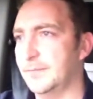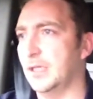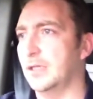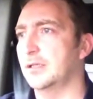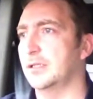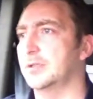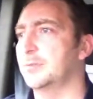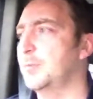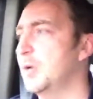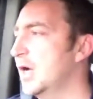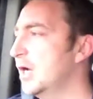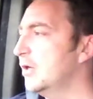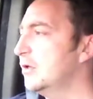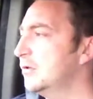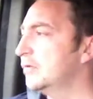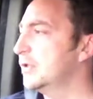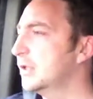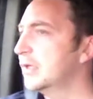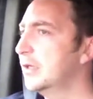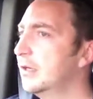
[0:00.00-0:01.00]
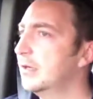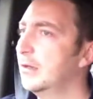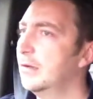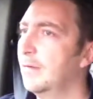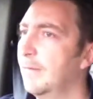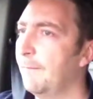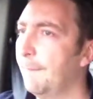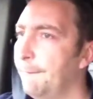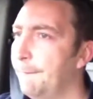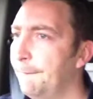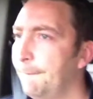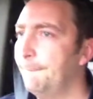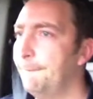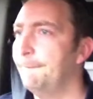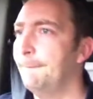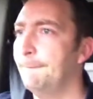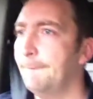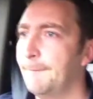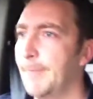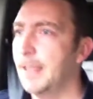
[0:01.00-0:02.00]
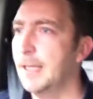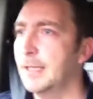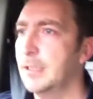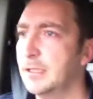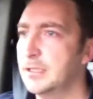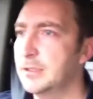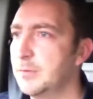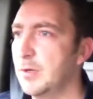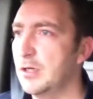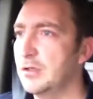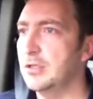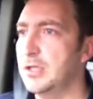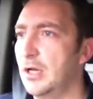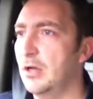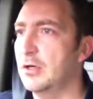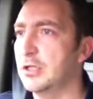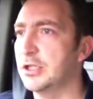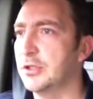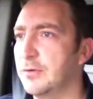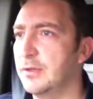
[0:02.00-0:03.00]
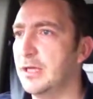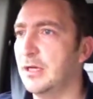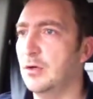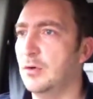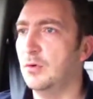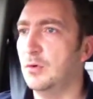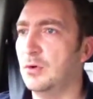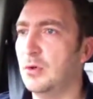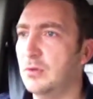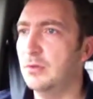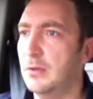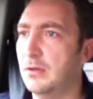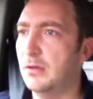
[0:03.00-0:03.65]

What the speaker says: I suppose. I suppose lost with it all.